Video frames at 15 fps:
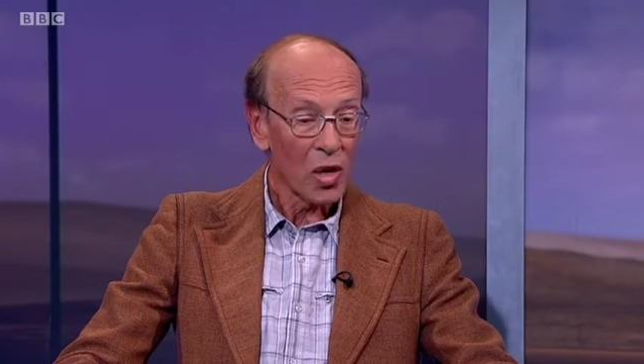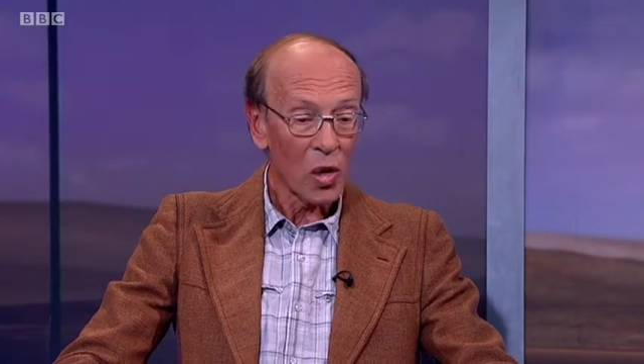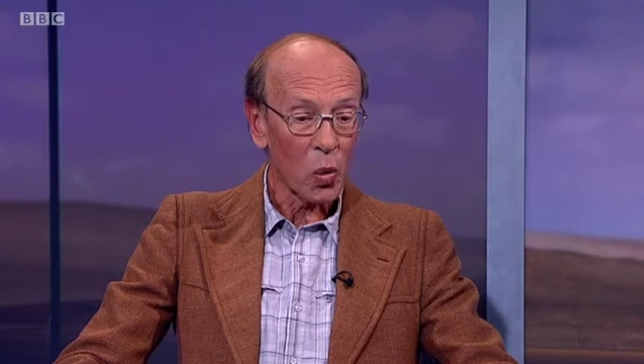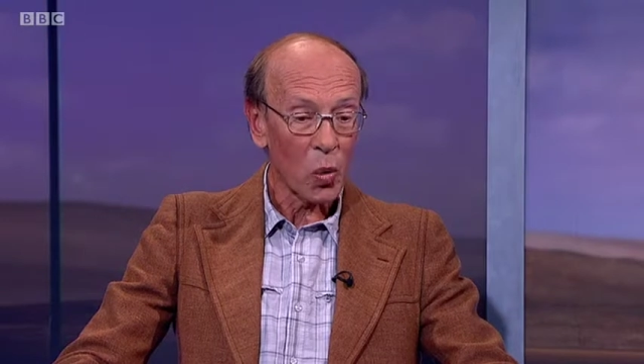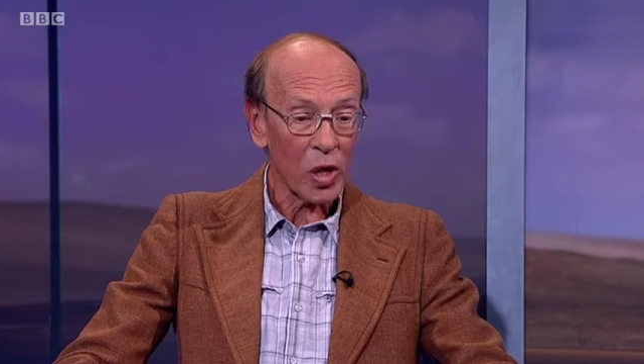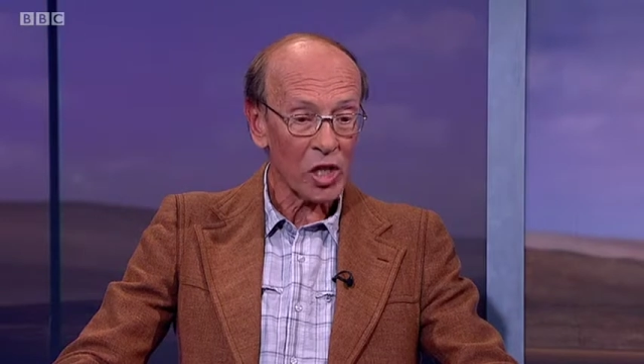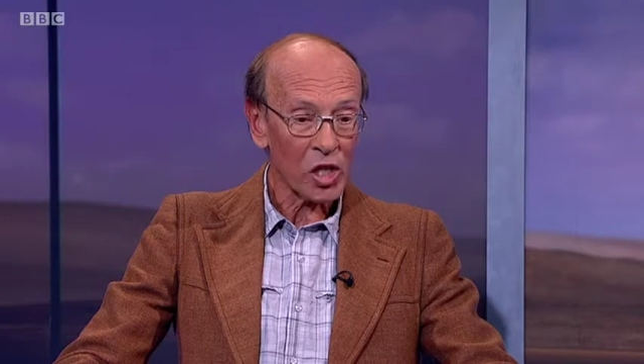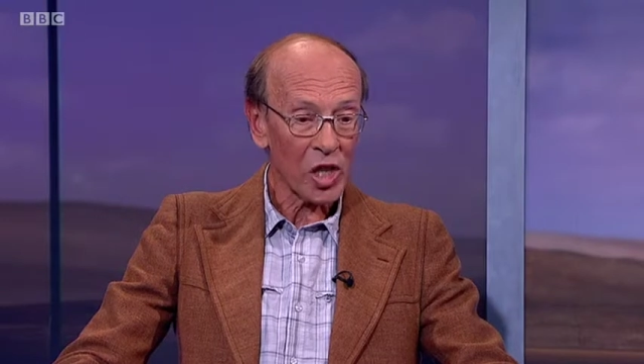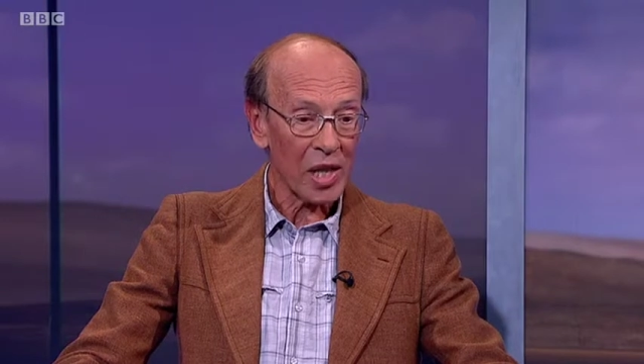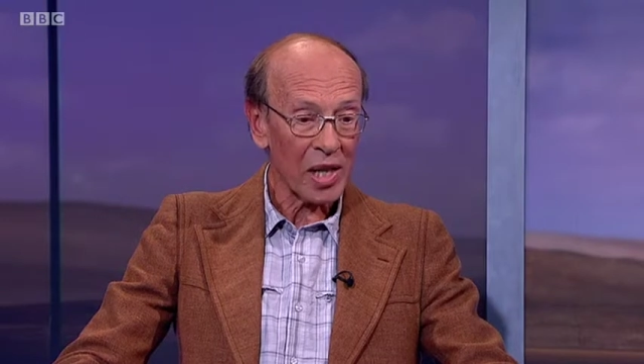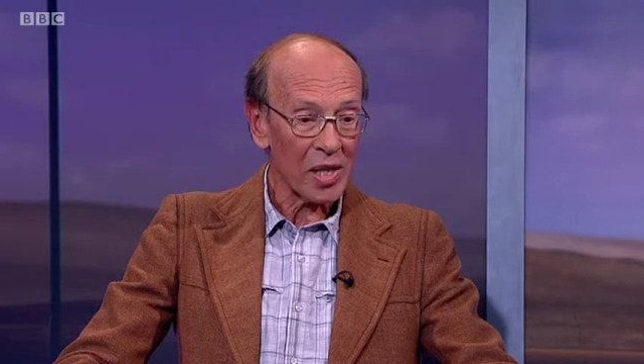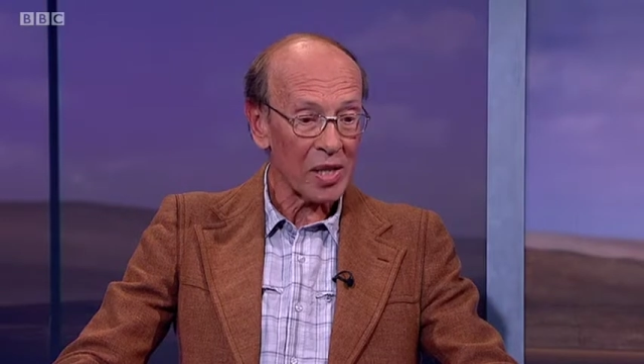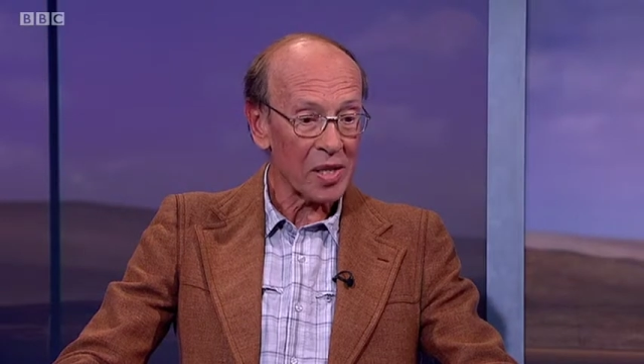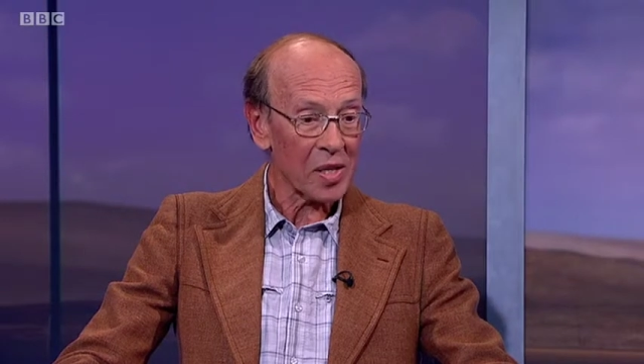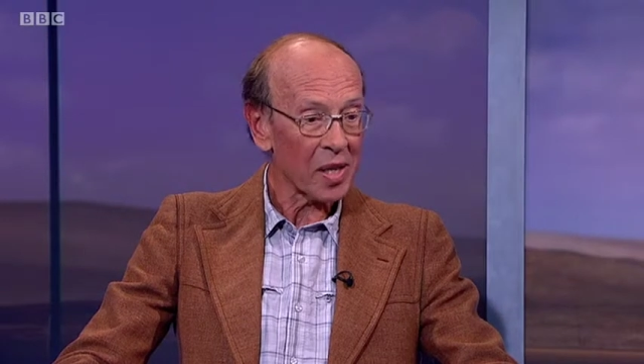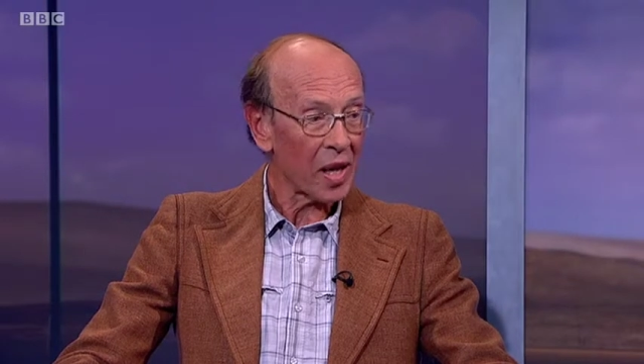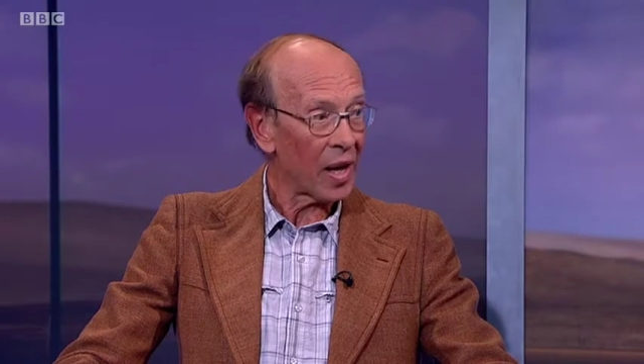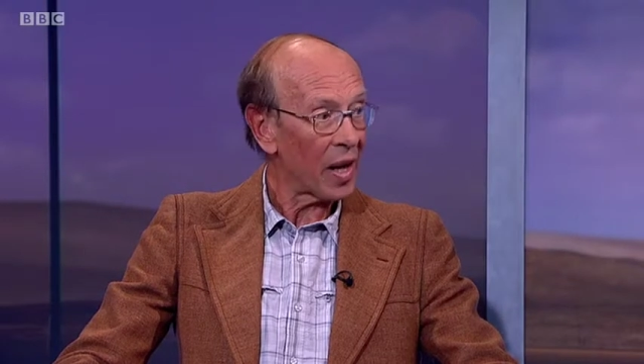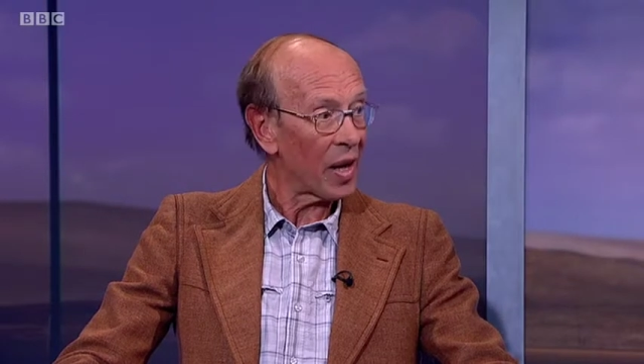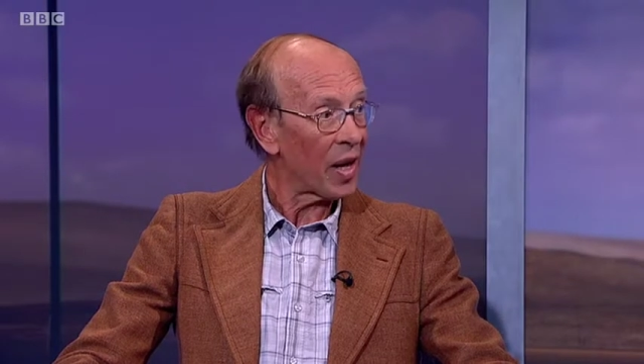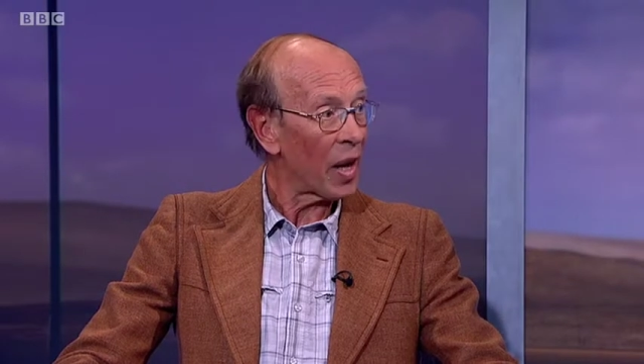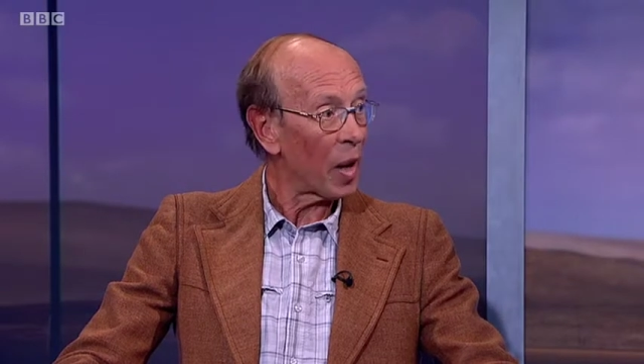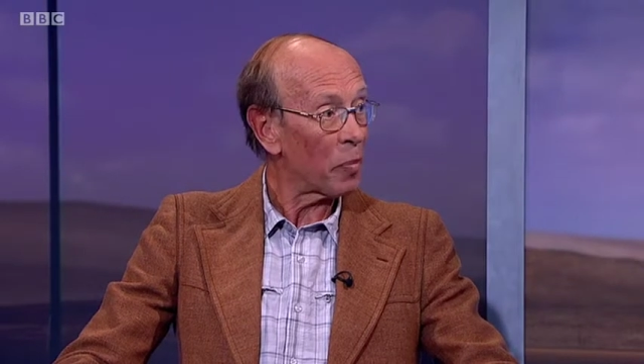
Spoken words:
which is a